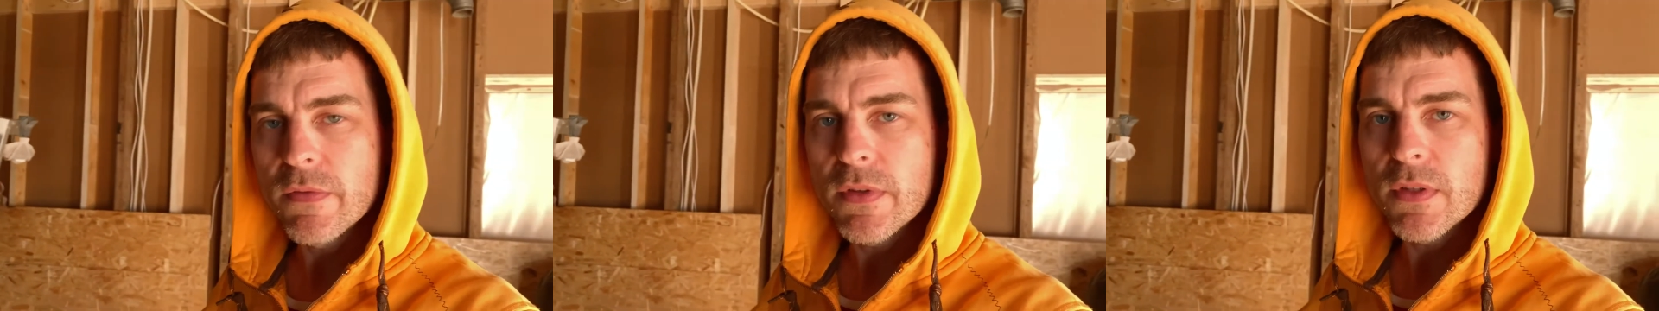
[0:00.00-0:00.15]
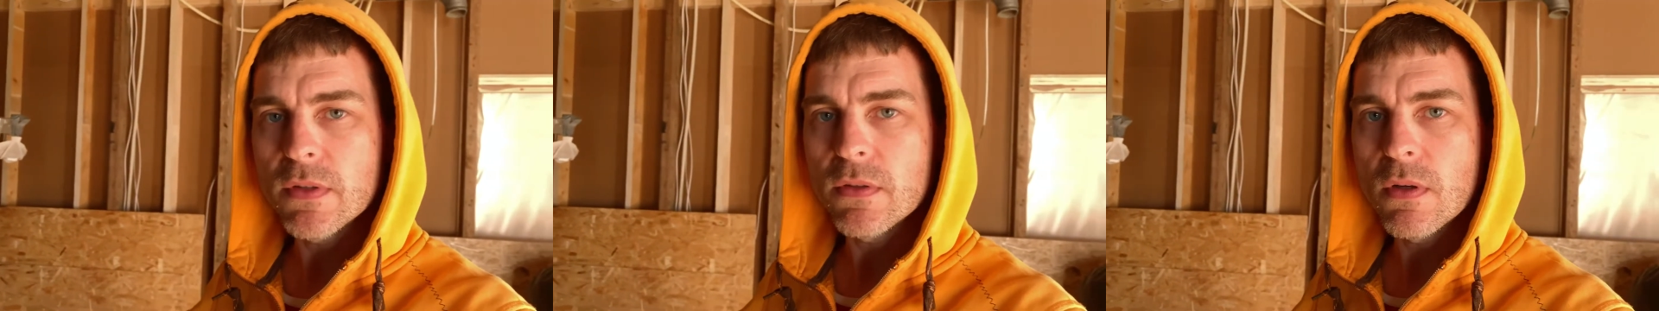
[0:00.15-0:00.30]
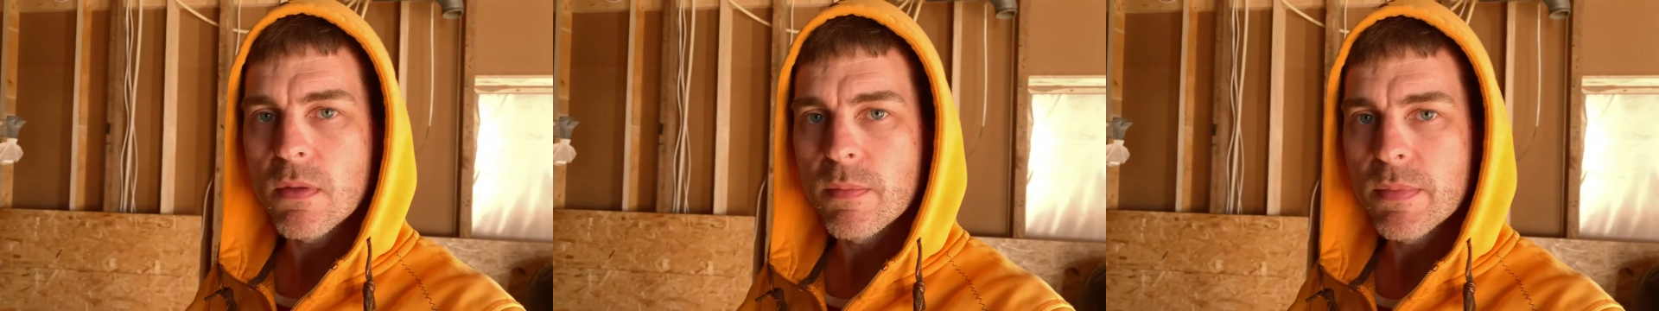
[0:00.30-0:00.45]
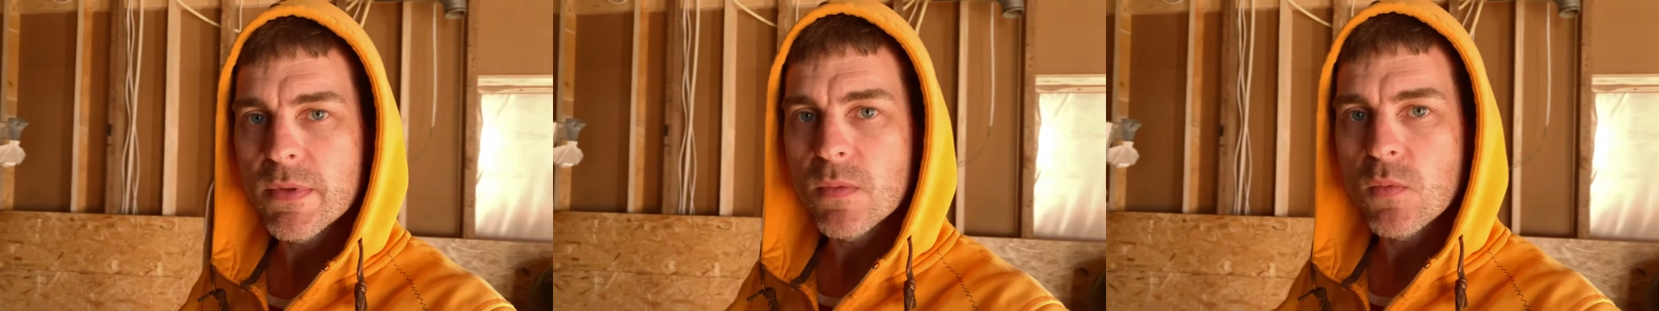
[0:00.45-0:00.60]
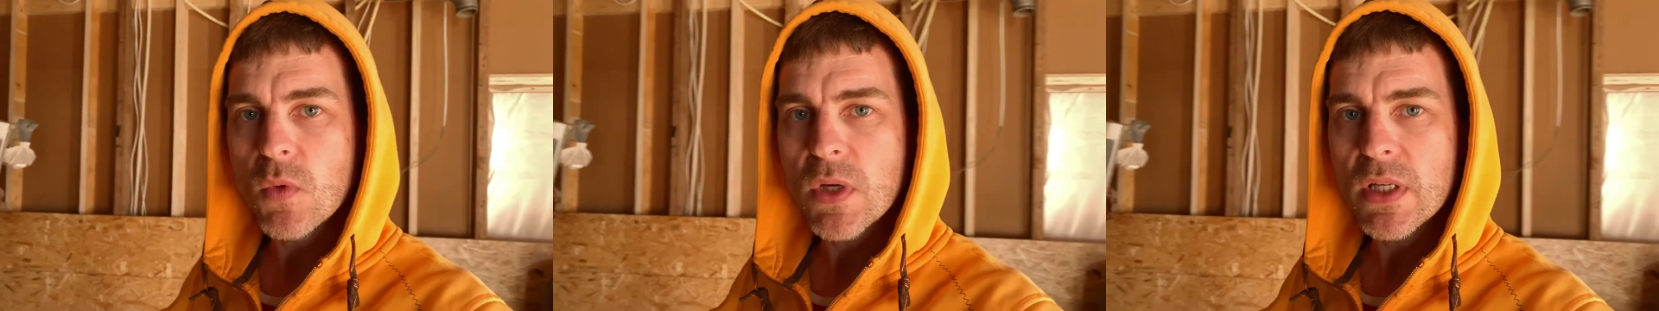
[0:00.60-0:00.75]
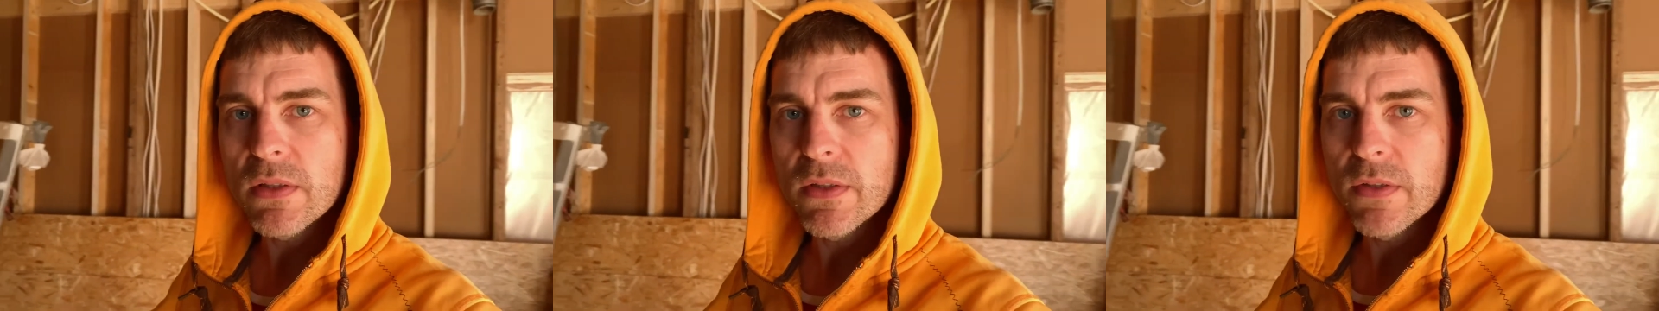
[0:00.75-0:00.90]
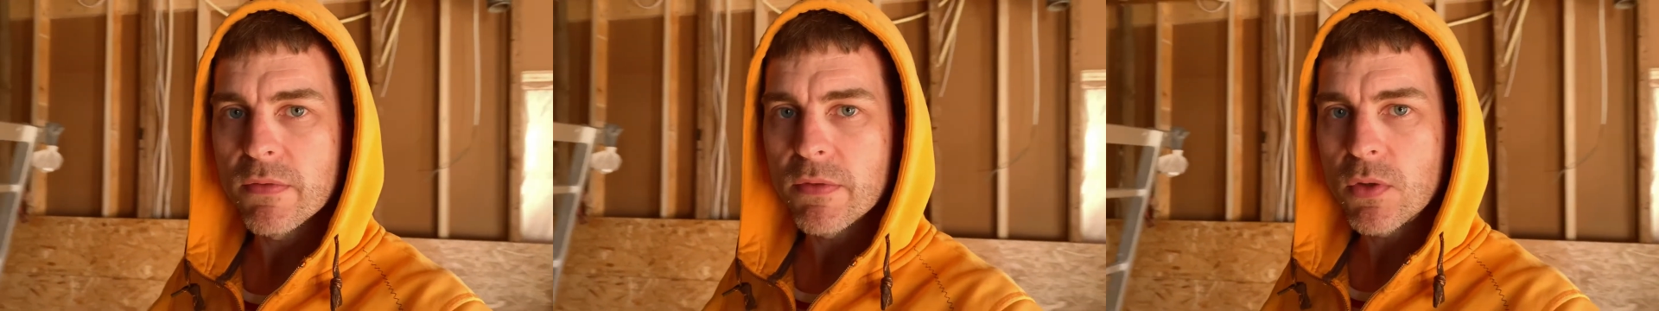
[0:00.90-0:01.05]
the top as well,
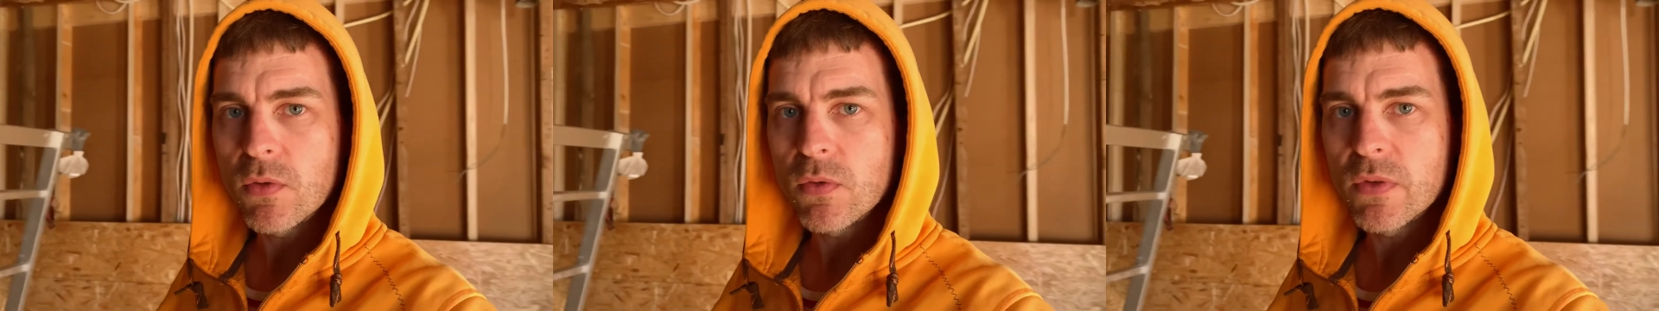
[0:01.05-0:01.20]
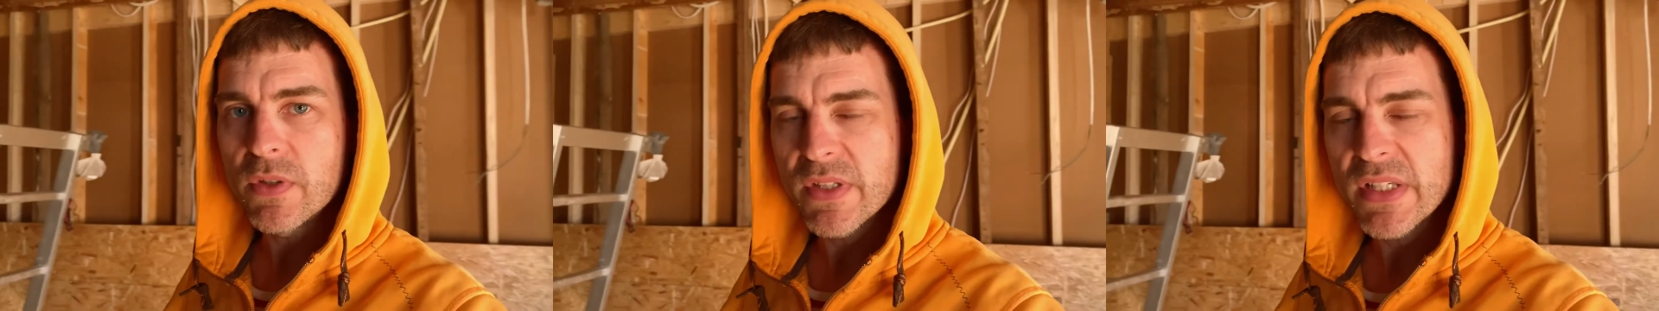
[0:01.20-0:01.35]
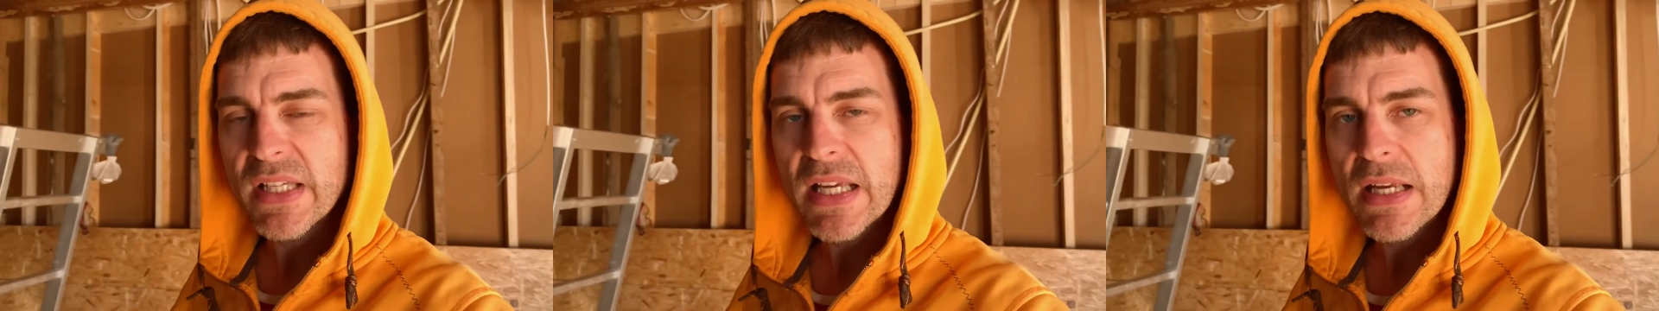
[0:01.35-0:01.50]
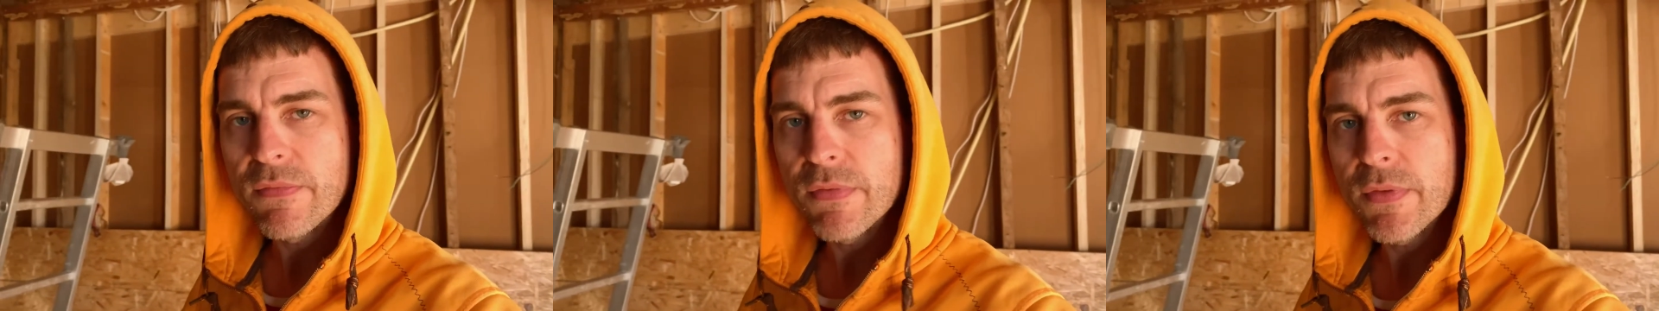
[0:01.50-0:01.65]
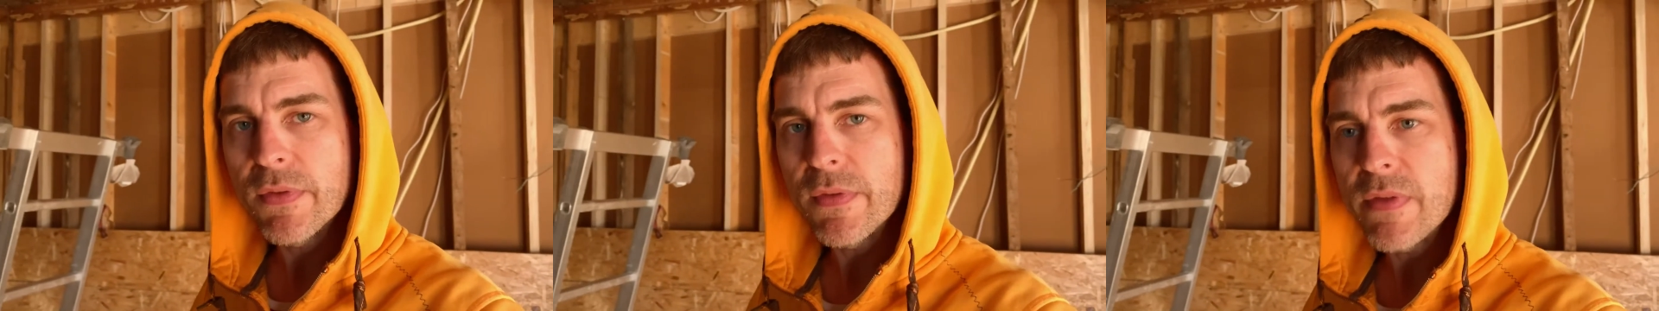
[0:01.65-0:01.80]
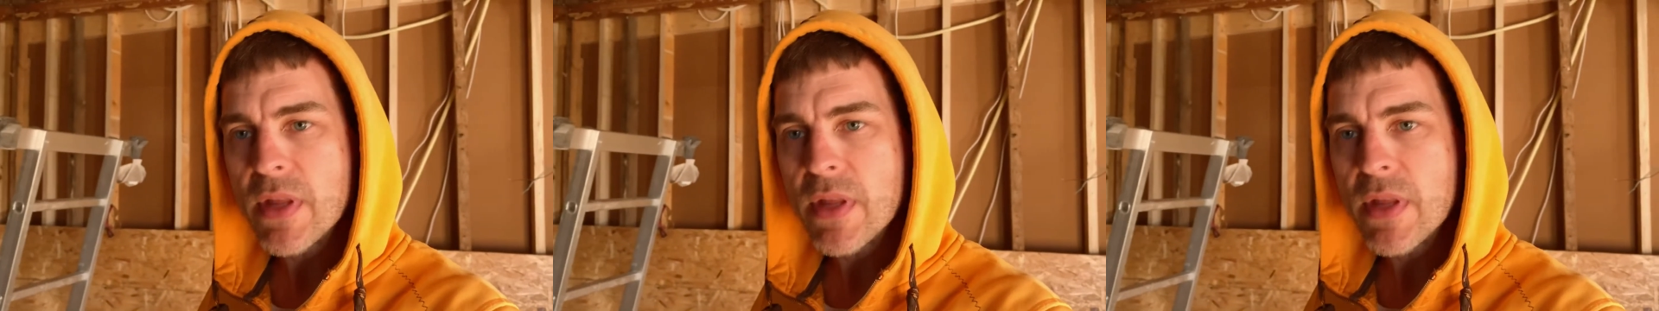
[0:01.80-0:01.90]
so it looked safer than